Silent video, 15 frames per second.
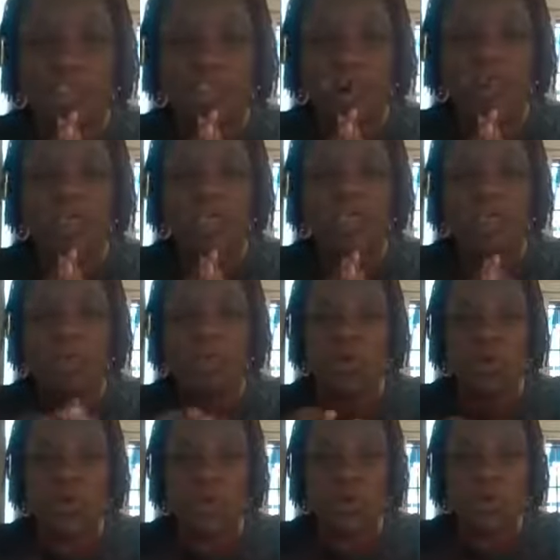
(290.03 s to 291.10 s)
show them, we
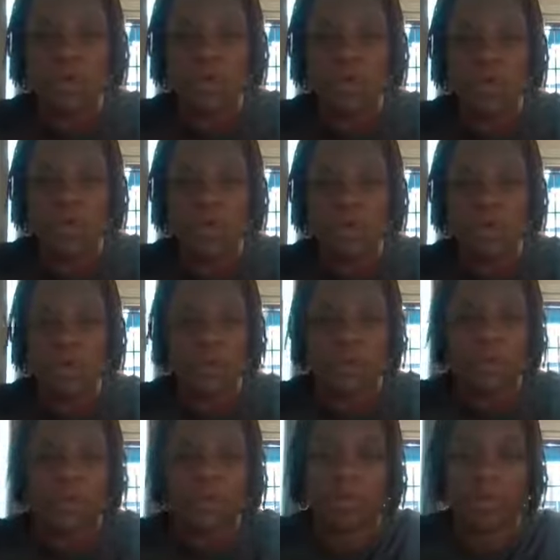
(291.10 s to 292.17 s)
want to
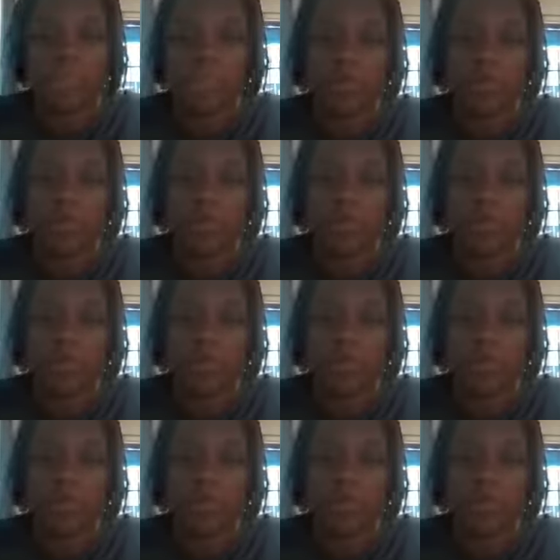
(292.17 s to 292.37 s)
show them that